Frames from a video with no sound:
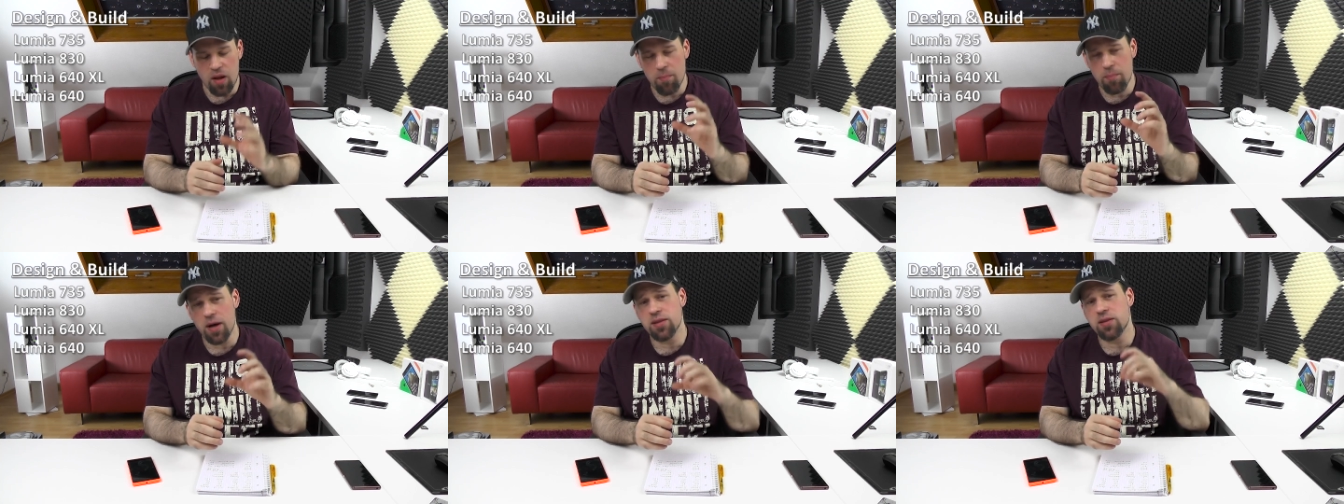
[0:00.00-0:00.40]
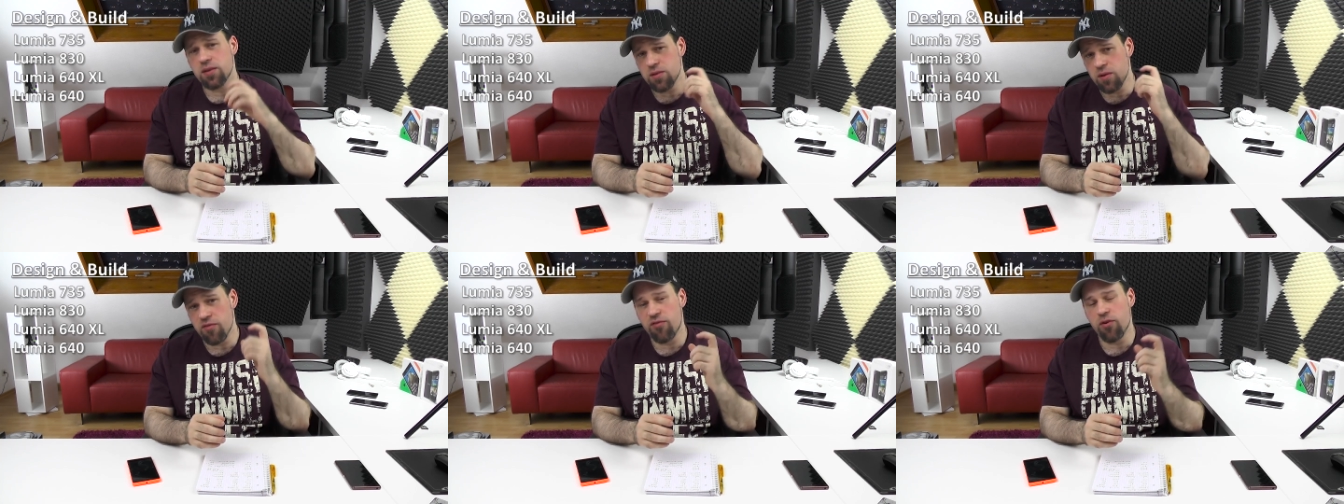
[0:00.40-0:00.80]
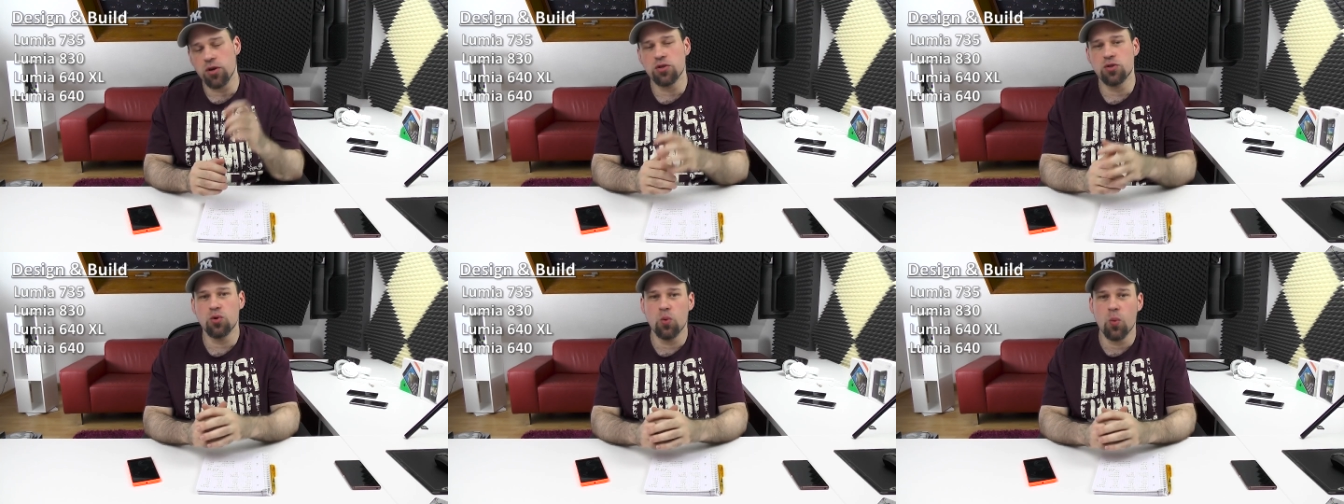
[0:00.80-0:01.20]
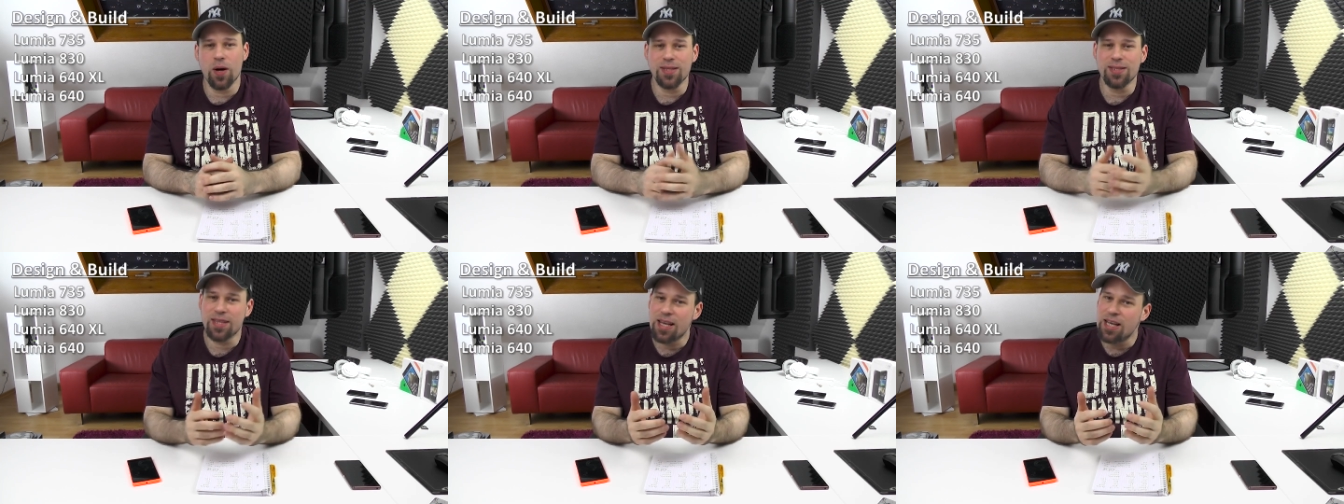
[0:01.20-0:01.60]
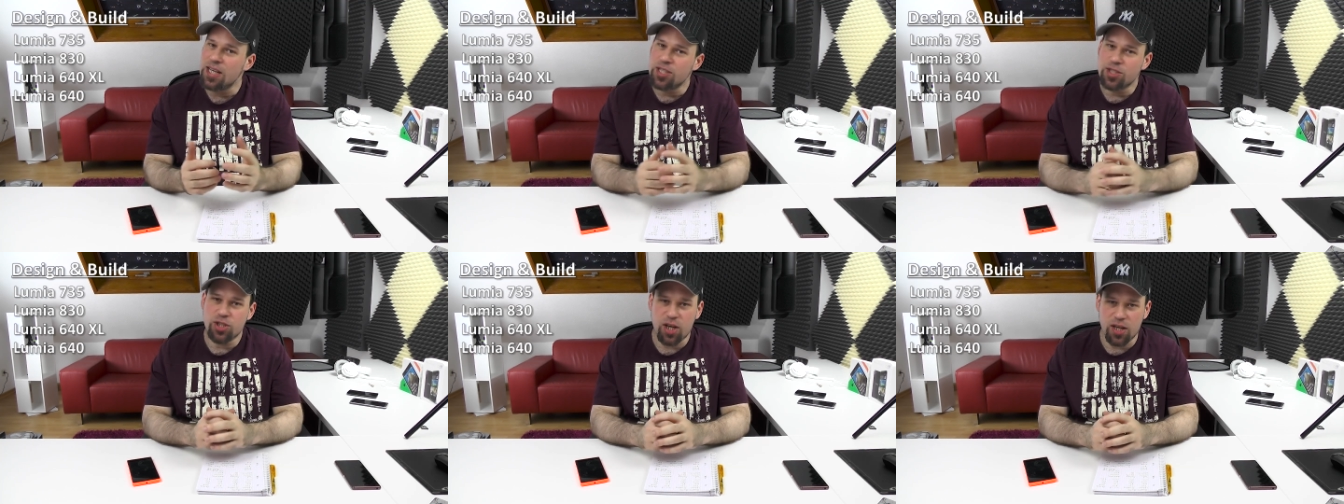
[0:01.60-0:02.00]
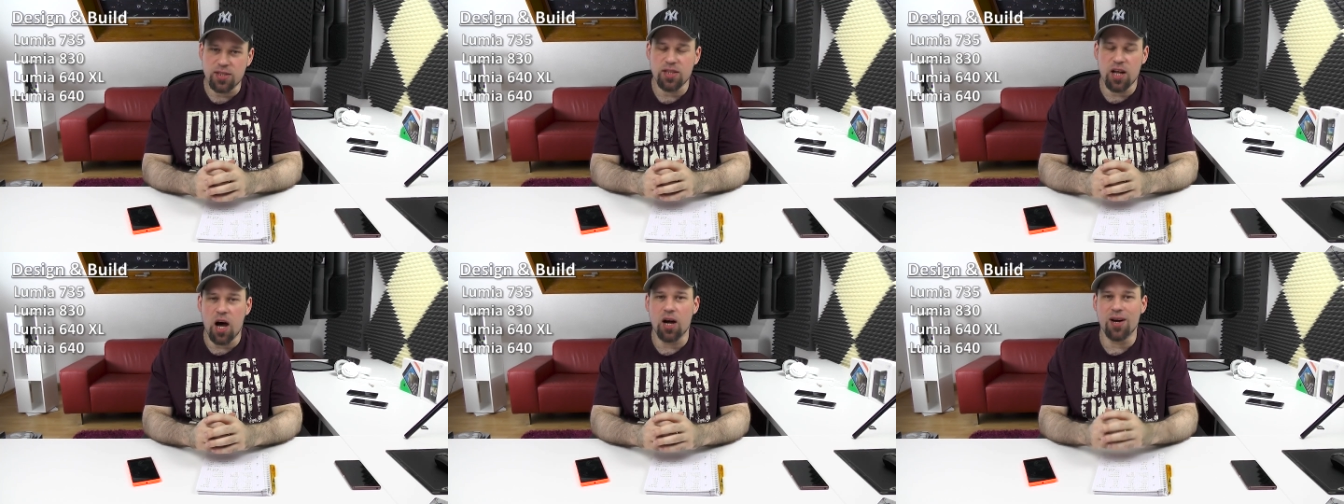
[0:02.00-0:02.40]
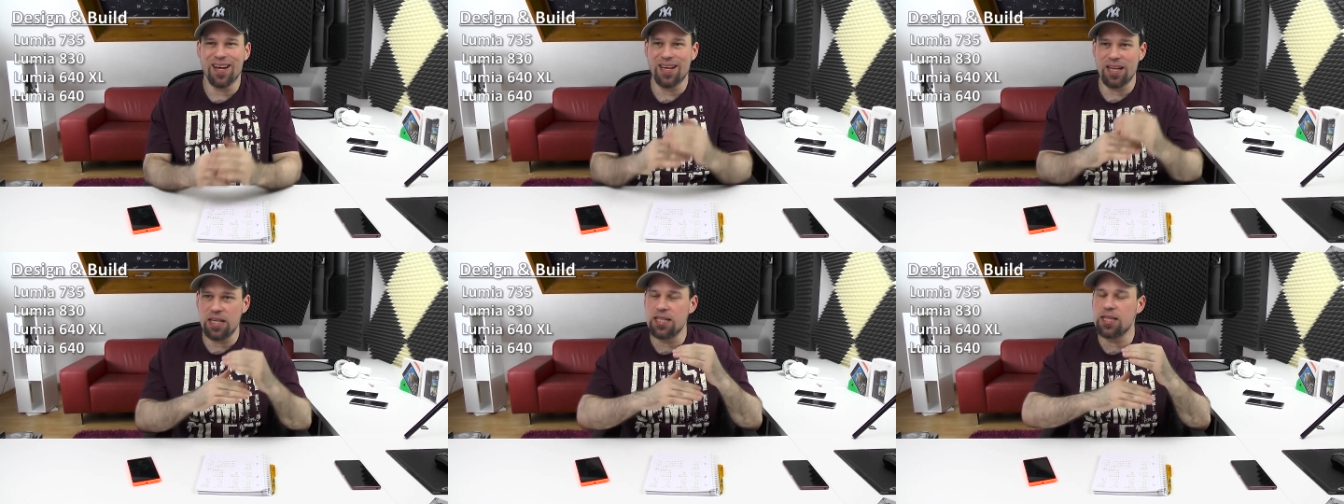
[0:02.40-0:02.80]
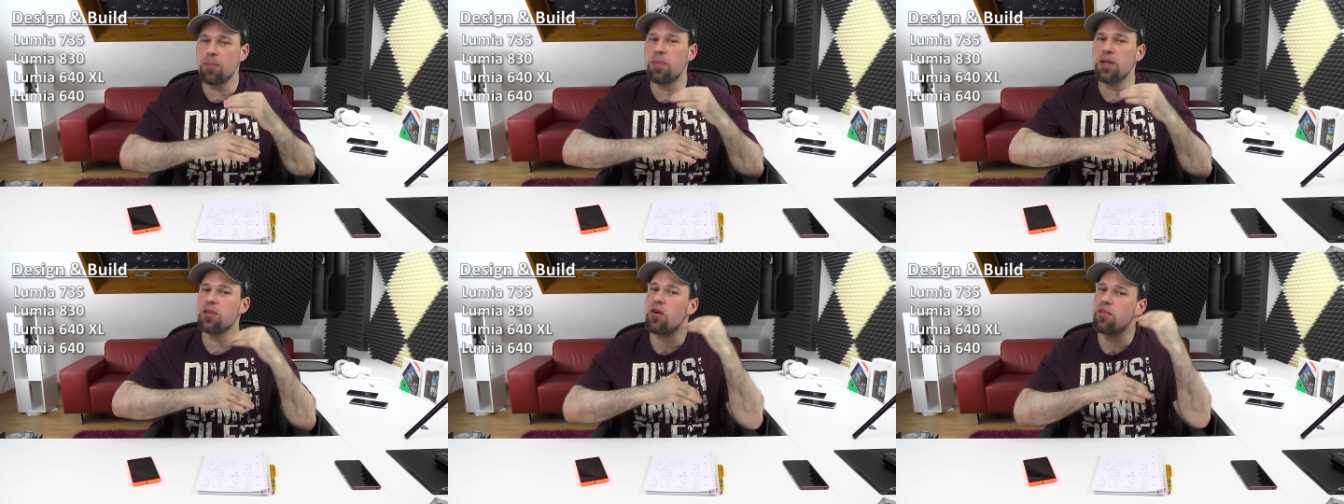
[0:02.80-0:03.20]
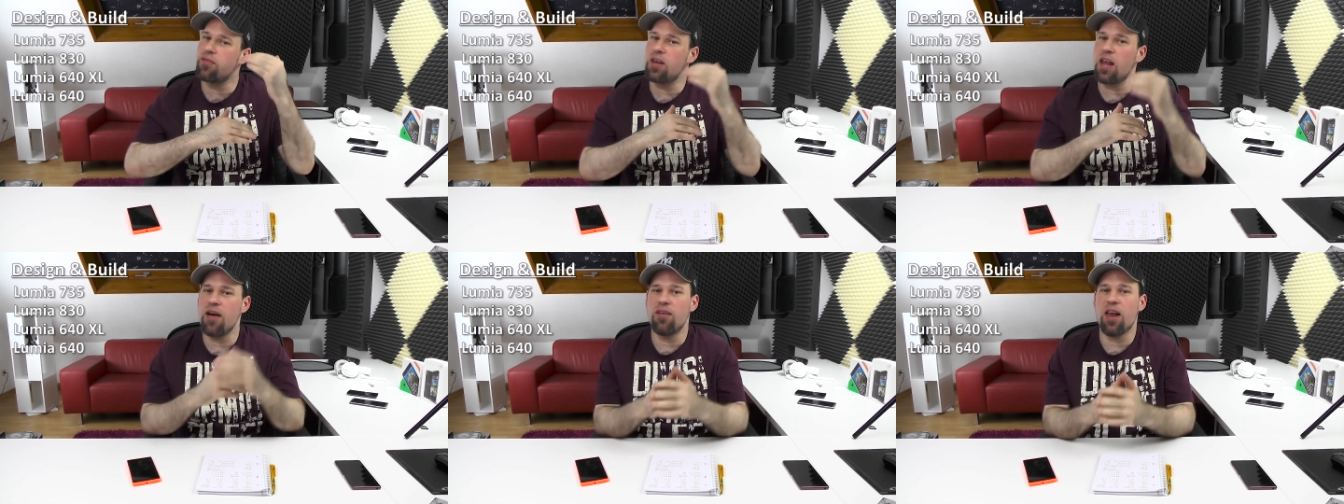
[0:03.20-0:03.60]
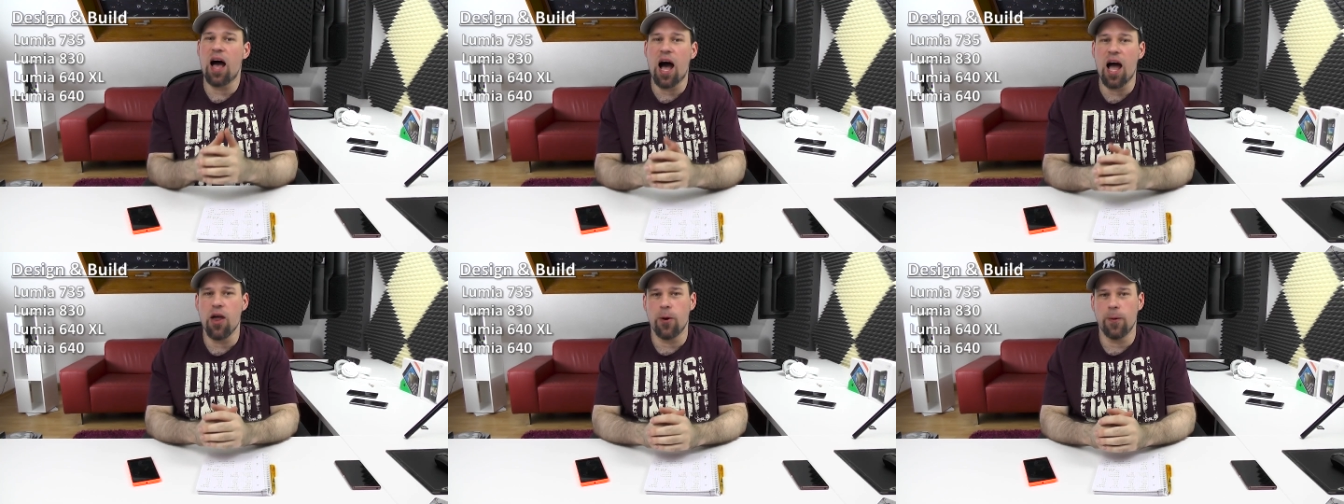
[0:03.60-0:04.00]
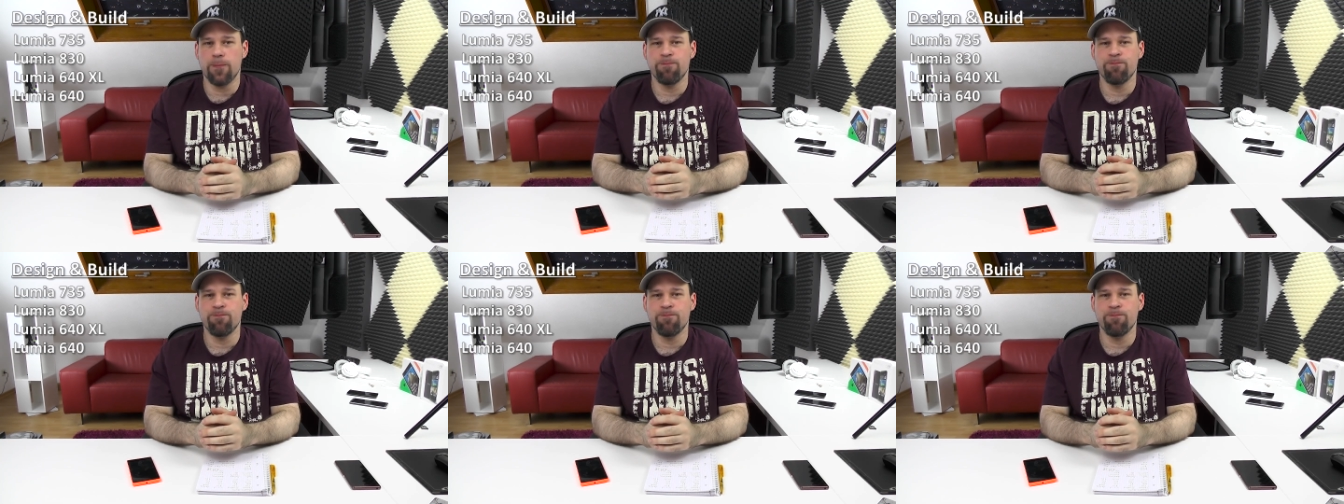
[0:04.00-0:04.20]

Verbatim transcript: but the first two ones just are a little bit of a level higher.